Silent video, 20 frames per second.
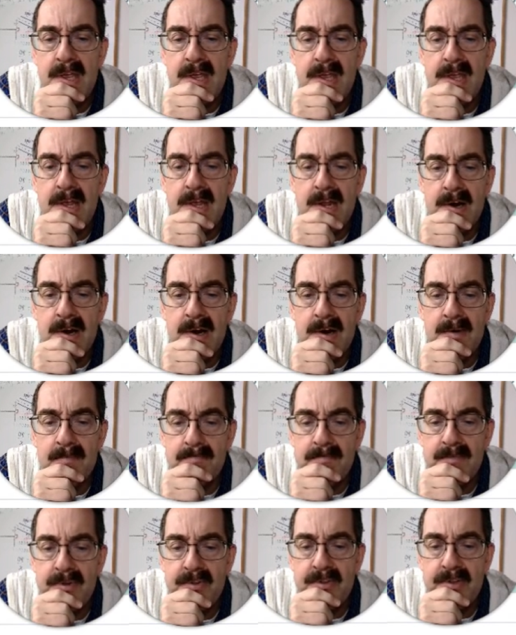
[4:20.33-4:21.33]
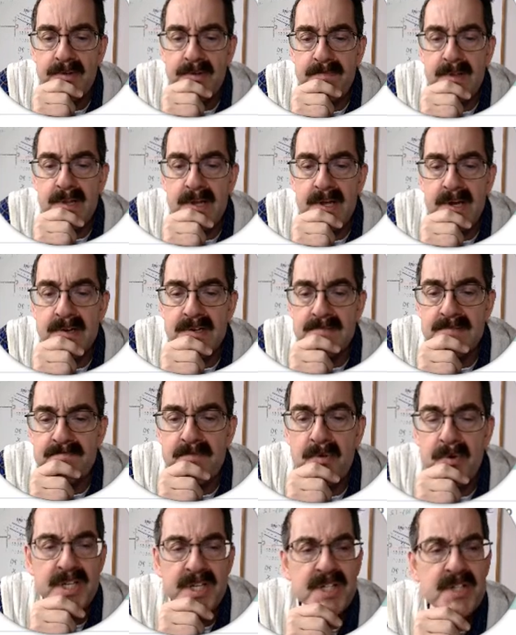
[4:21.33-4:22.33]
and our multiplier is
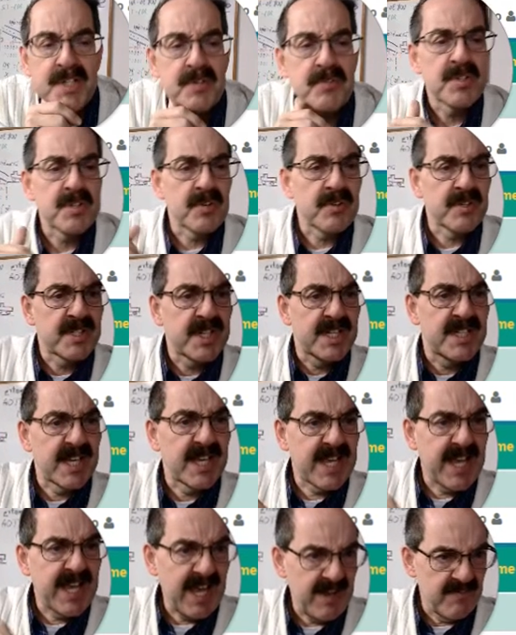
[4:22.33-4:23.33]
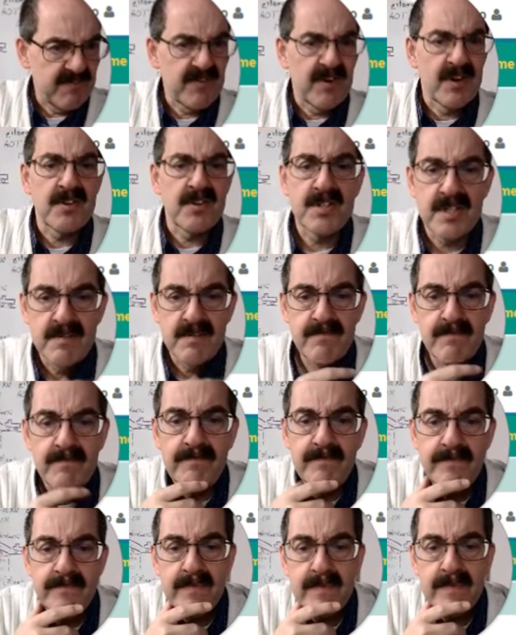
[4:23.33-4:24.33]
0.2, so it's a decay function.
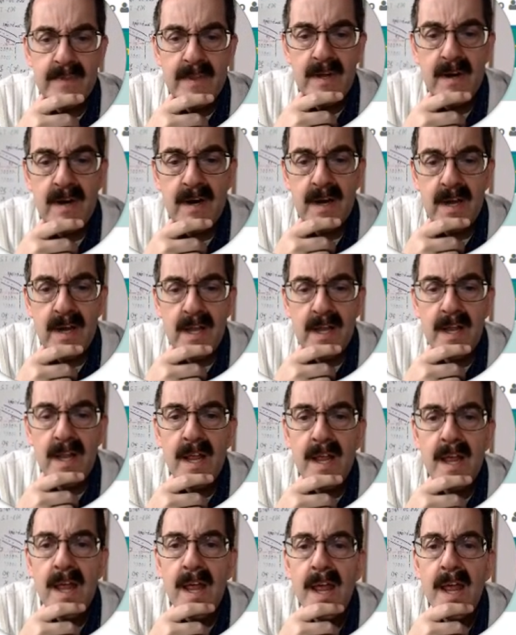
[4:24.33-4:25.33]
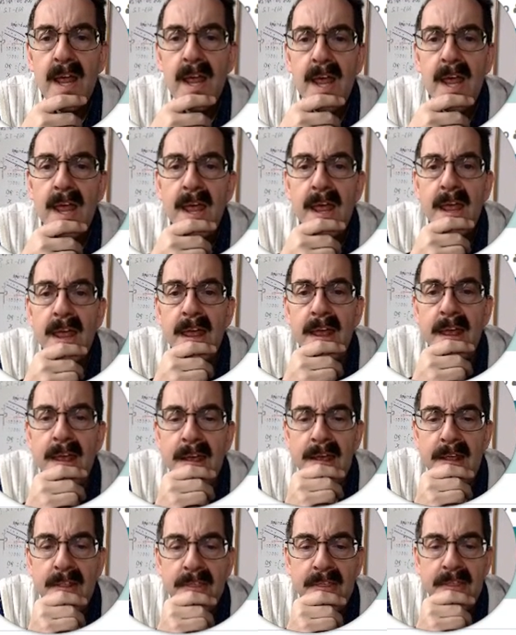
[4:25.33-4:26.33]
All right,
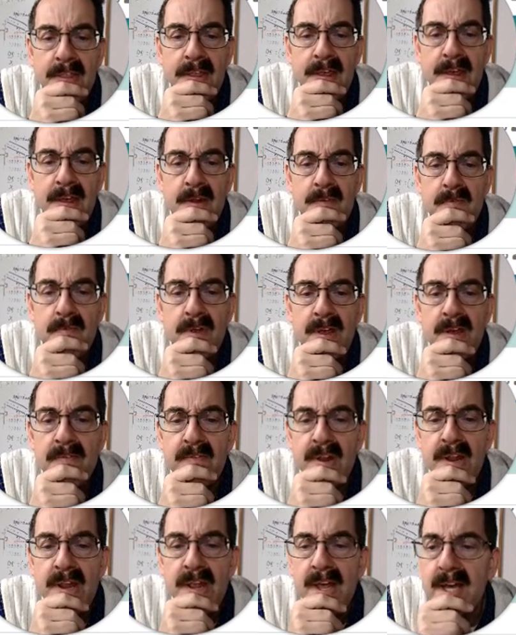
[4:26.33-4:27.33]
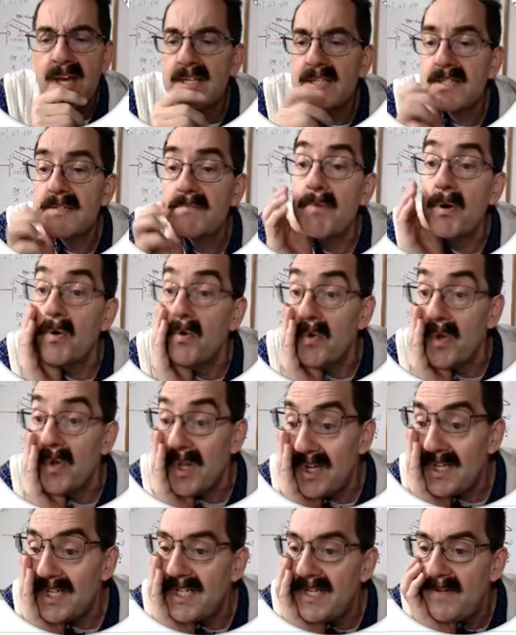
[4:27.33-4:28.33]
and then we have an
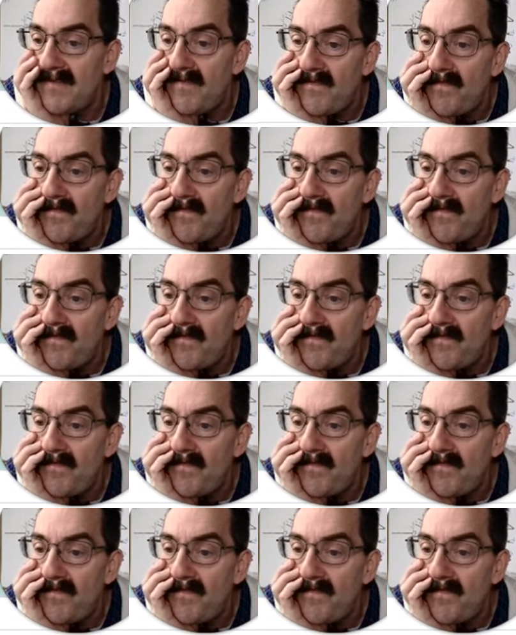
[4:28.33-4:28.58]
exponent